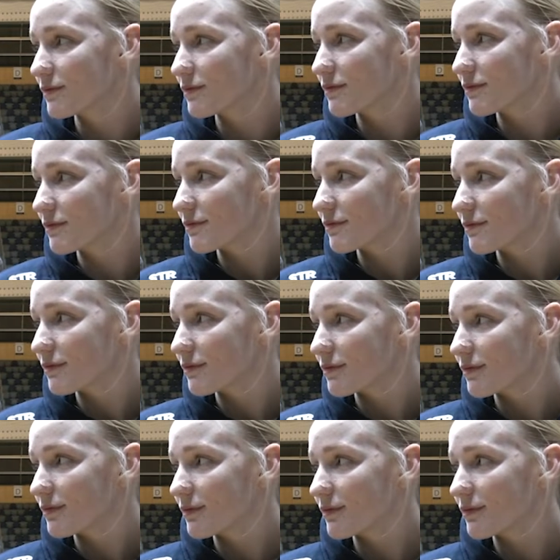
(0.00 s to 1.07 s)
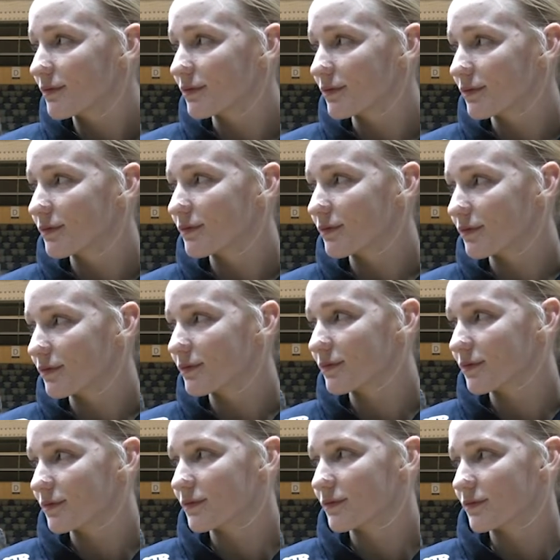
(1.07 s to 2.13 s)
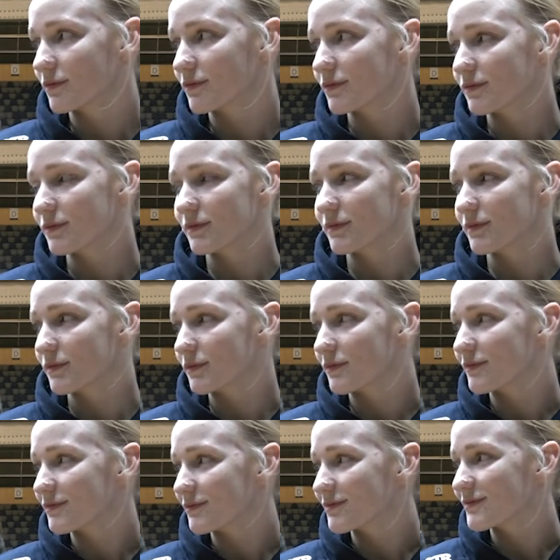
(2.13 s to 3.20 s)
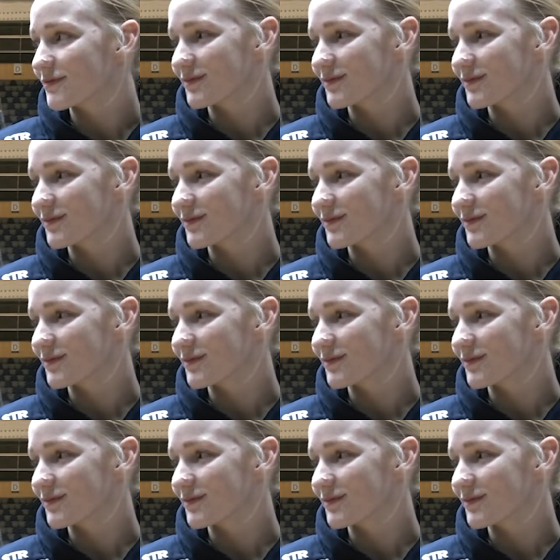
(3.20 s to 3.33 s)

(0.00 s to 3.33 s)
This person isn't speaking.